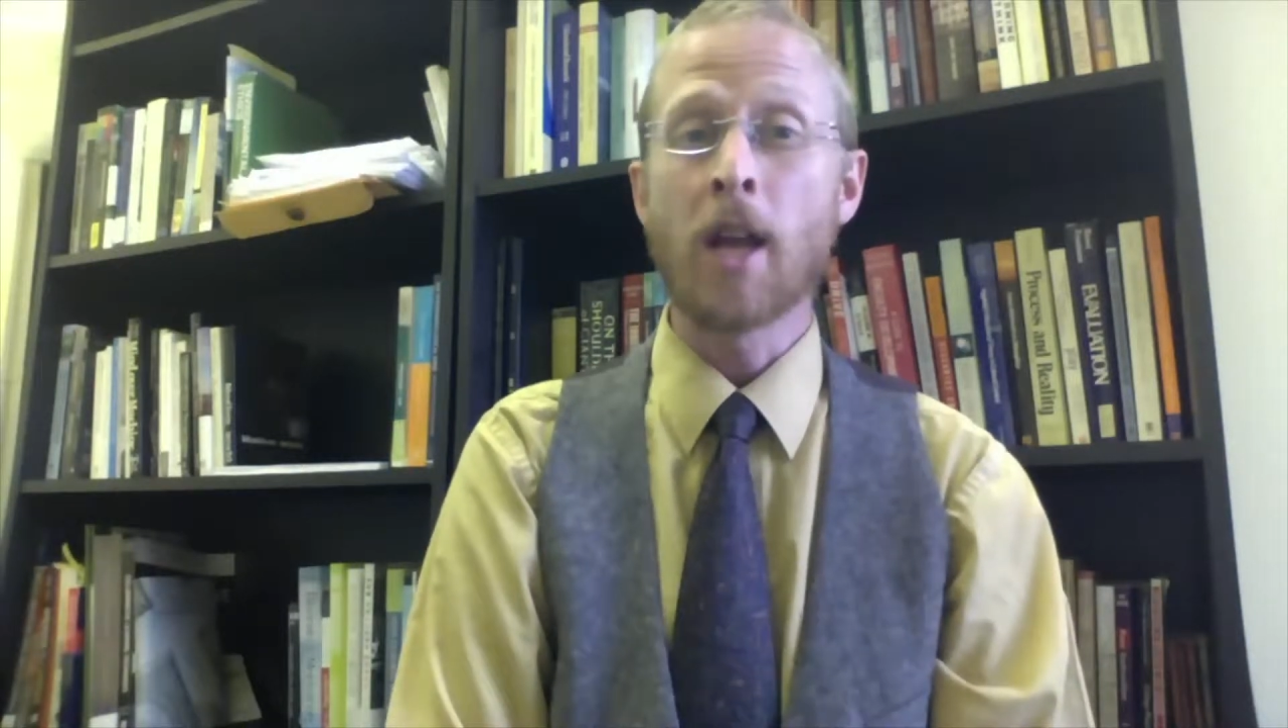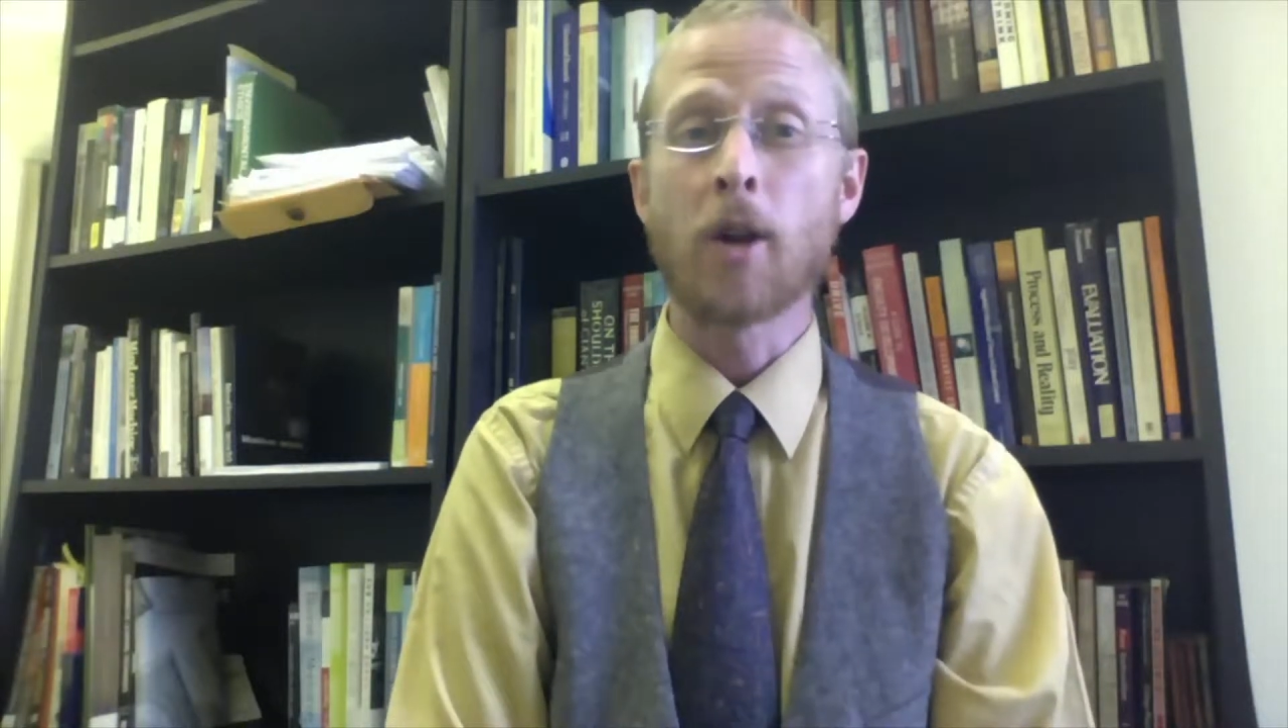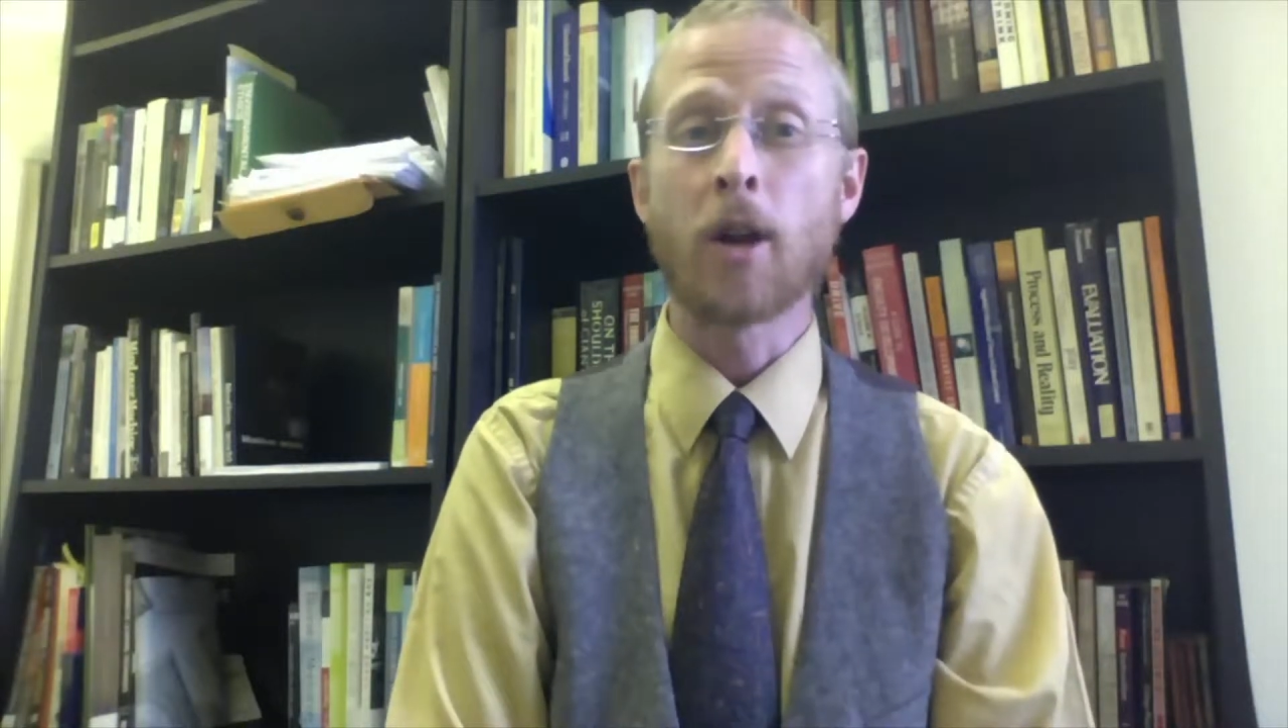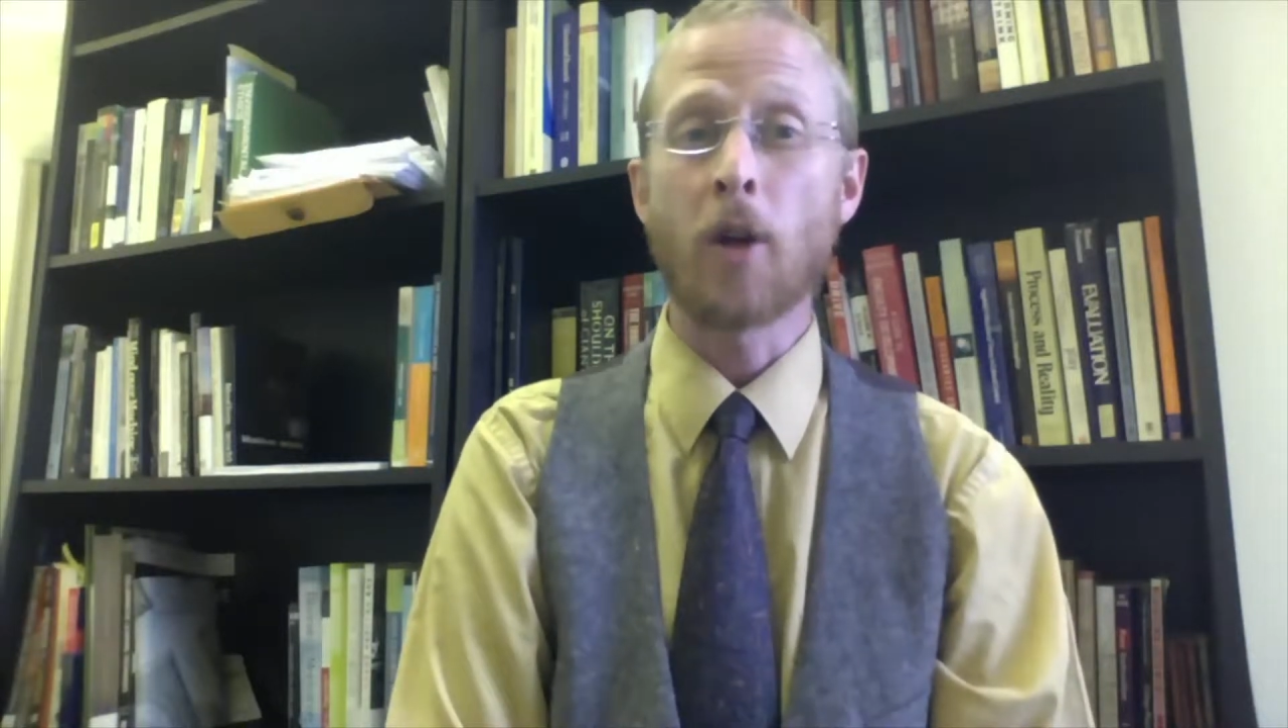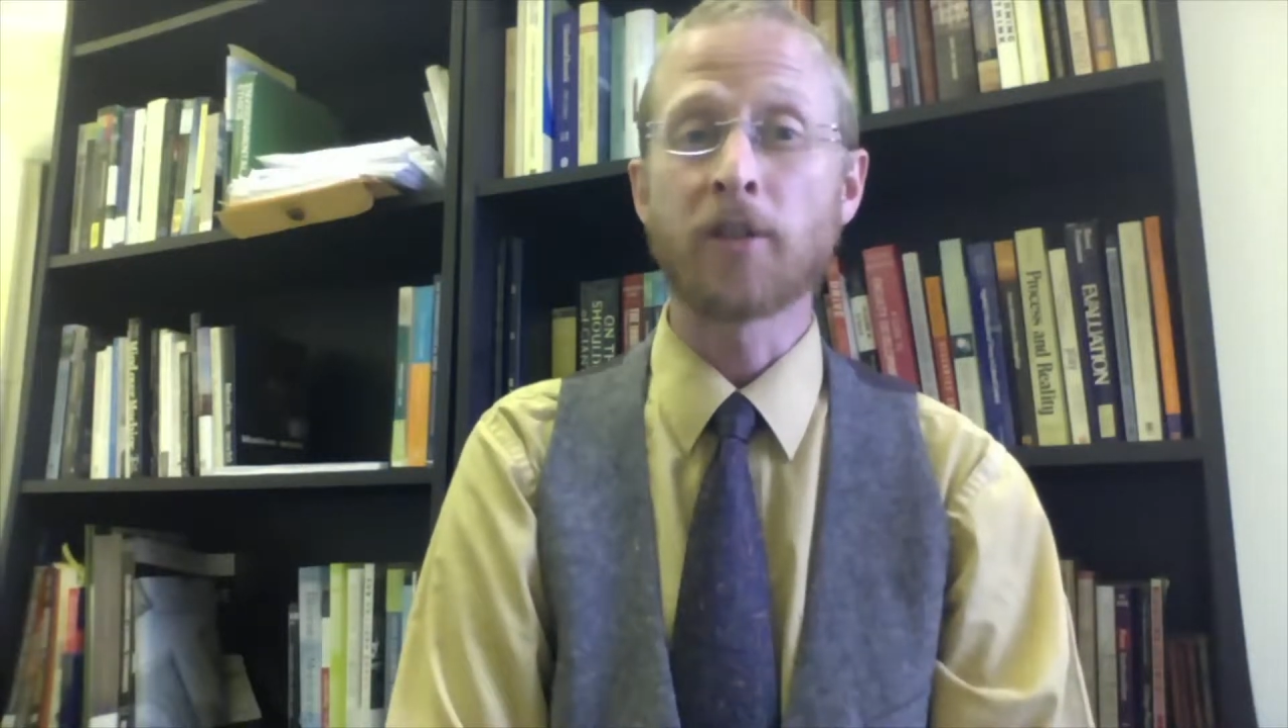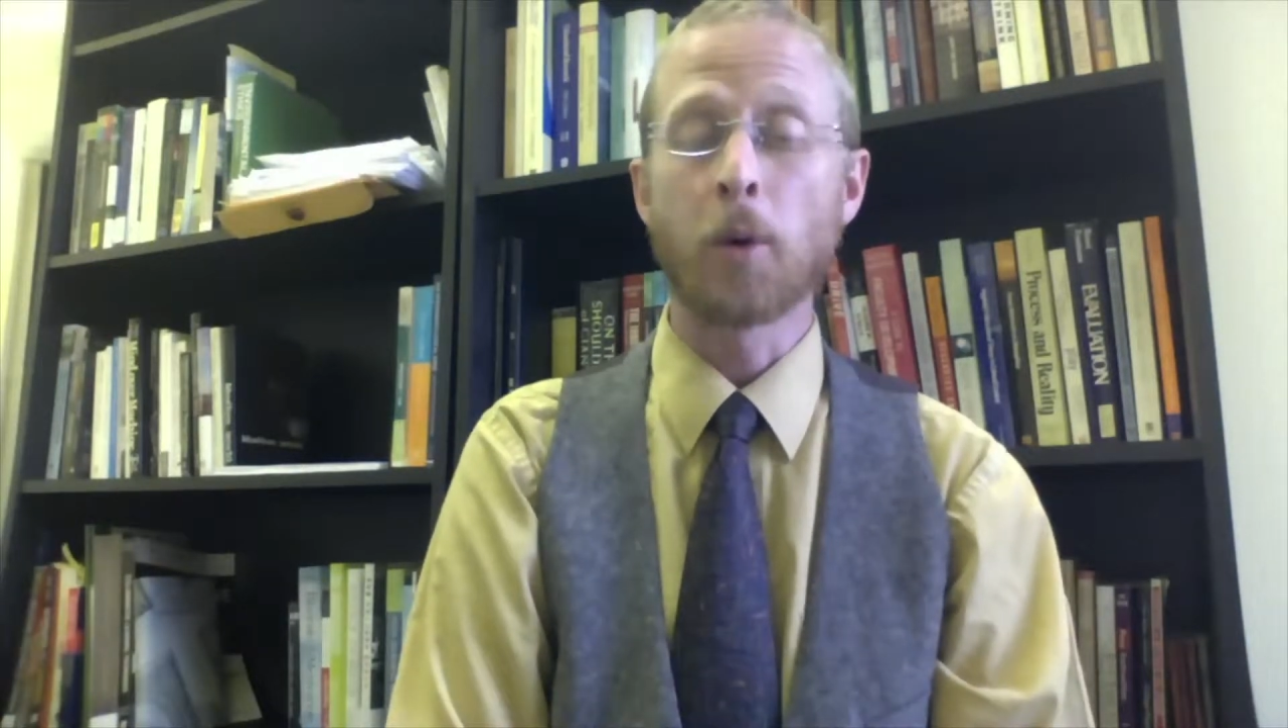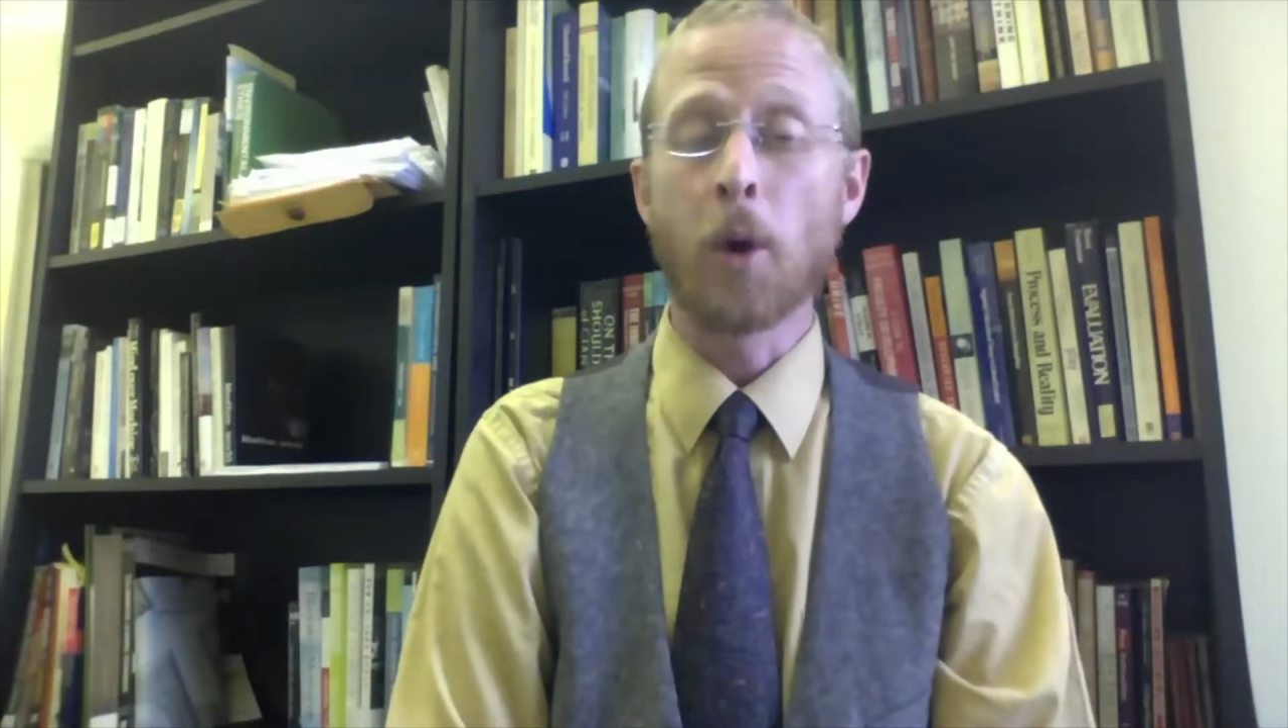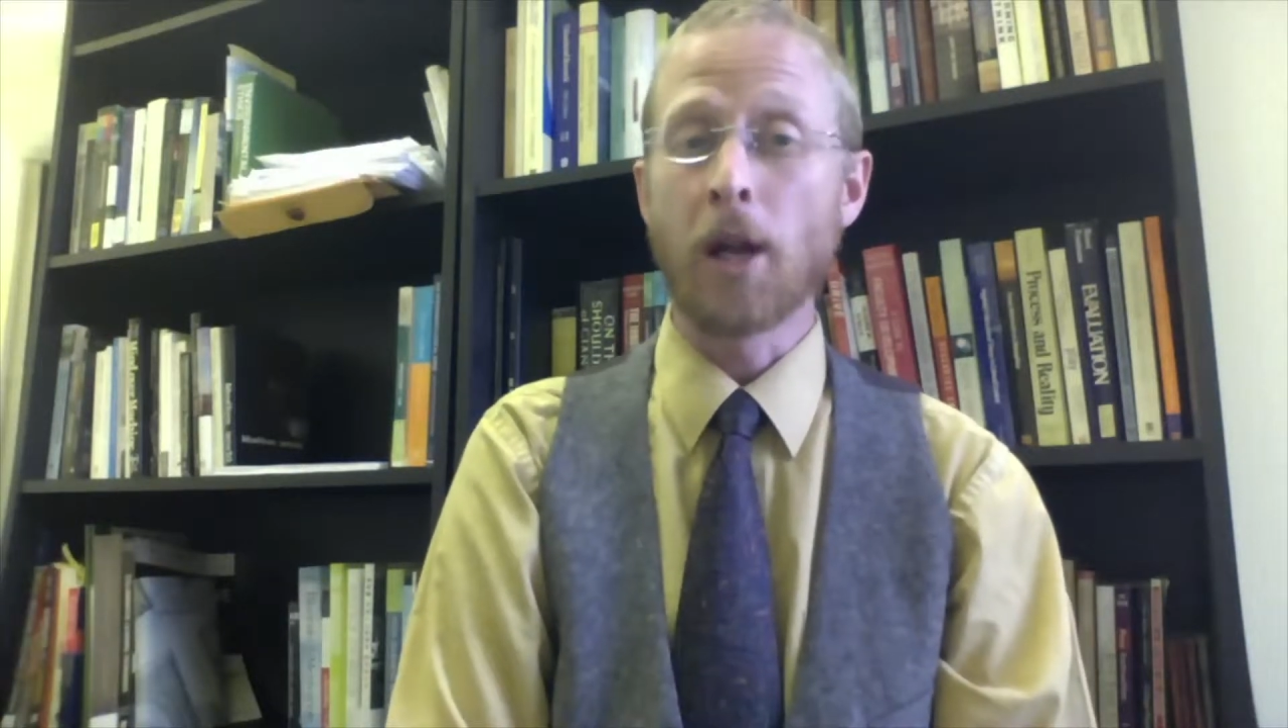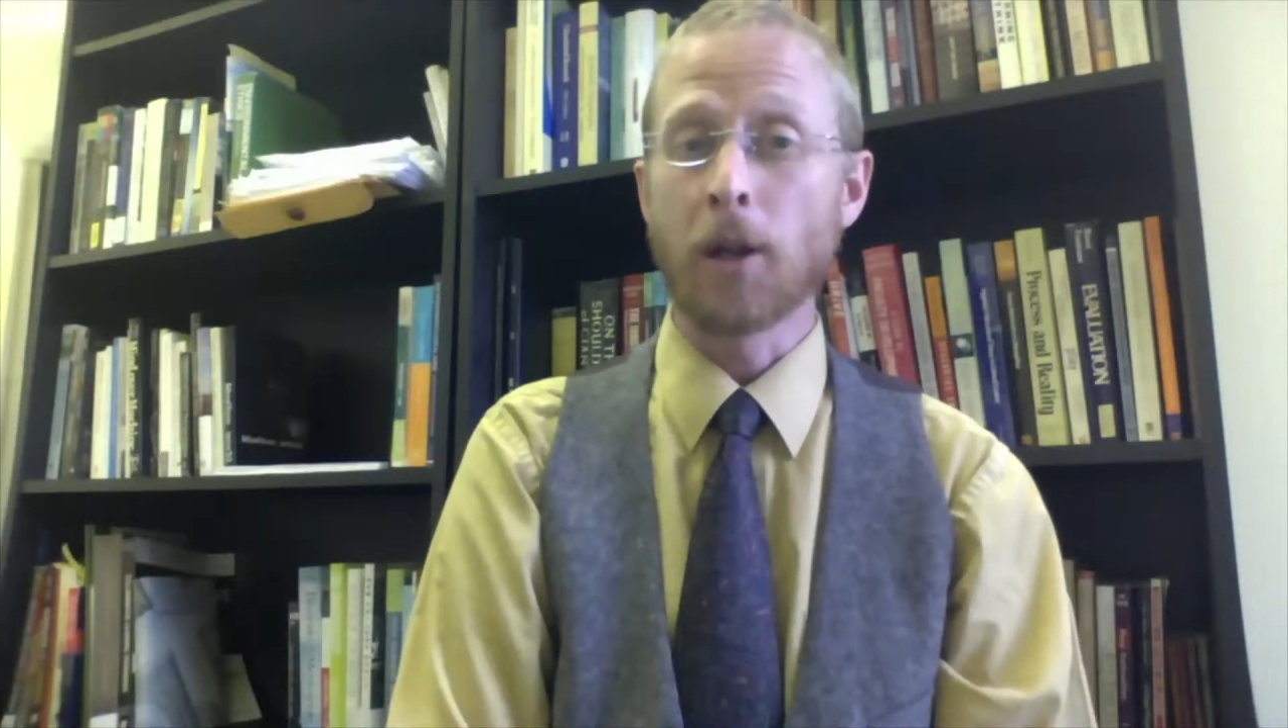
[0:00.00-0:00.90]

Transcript: You can also